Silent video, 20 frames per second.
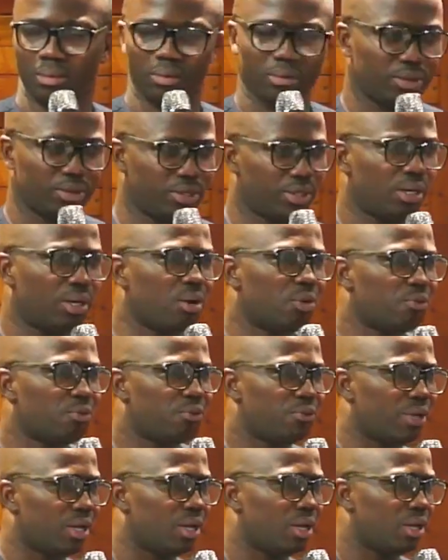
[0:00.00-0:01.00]
I don't fear.
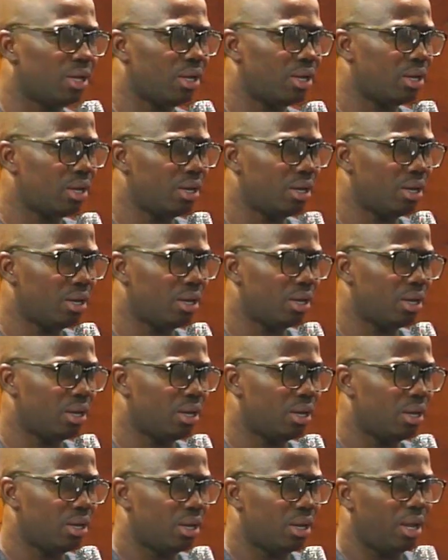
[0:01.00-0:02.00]

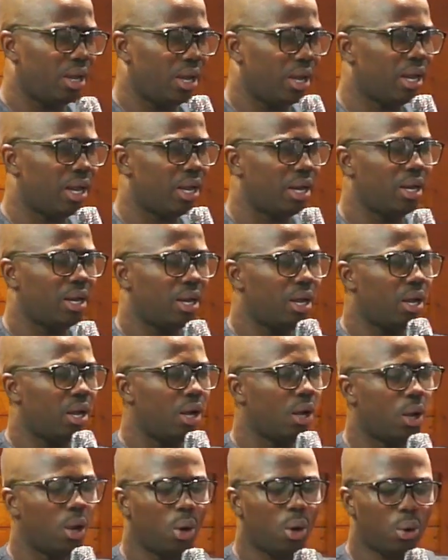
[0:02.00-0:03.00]
And
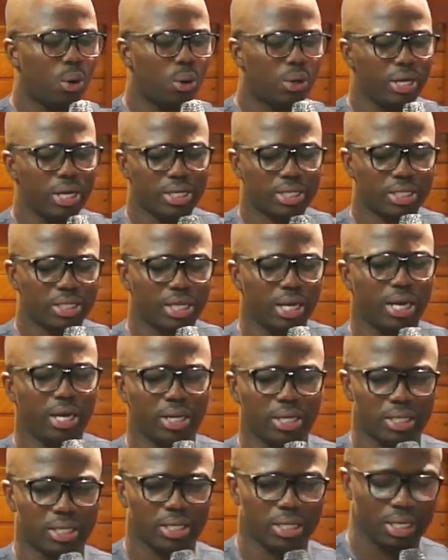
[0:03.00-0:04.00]
all these
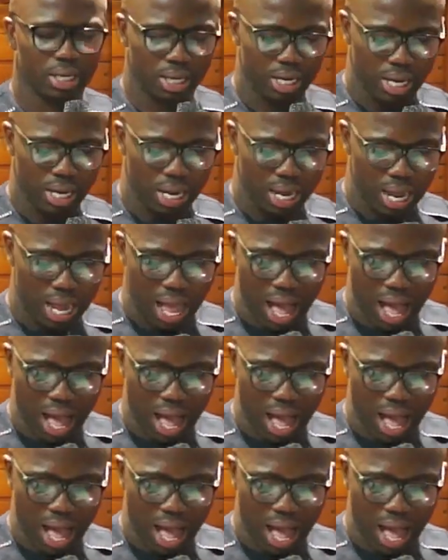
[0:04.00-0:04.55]
things I